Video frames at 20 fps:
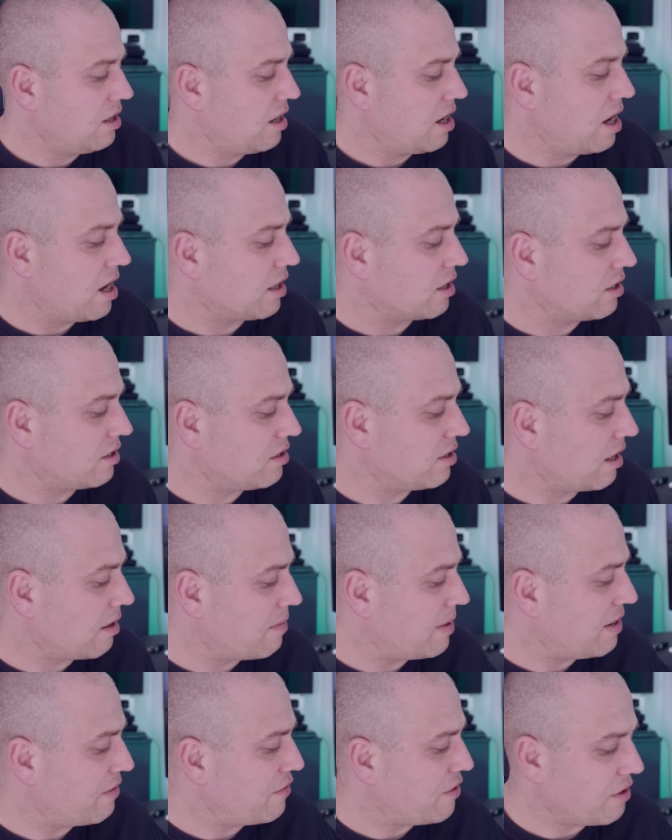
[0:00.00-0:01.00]
because so
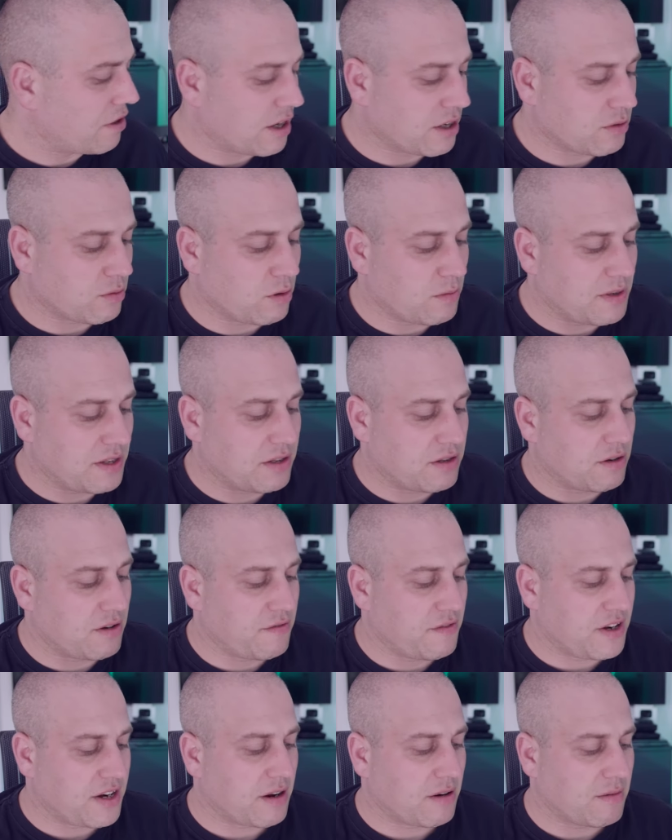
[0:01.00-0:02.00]
many of you guys want me to do a
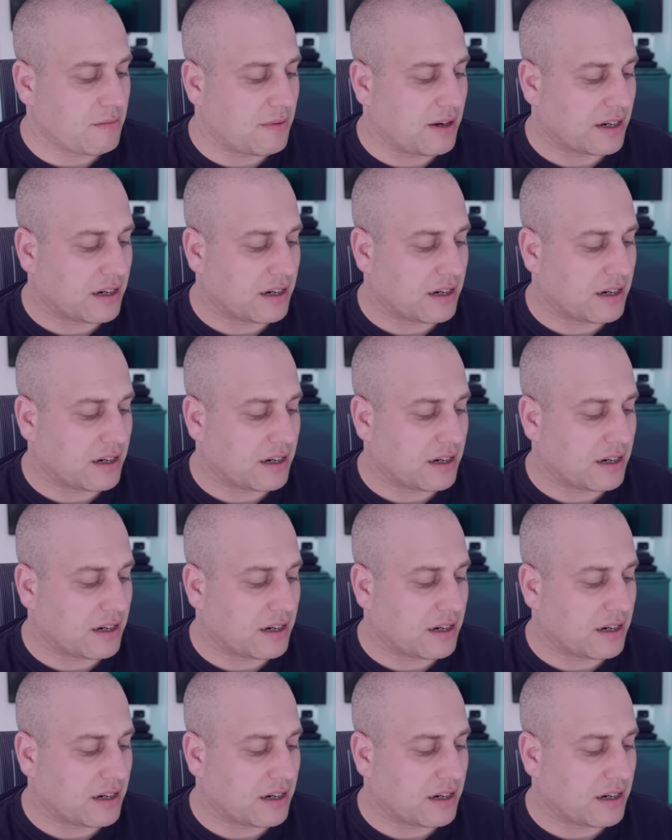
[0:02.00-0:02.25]
video on my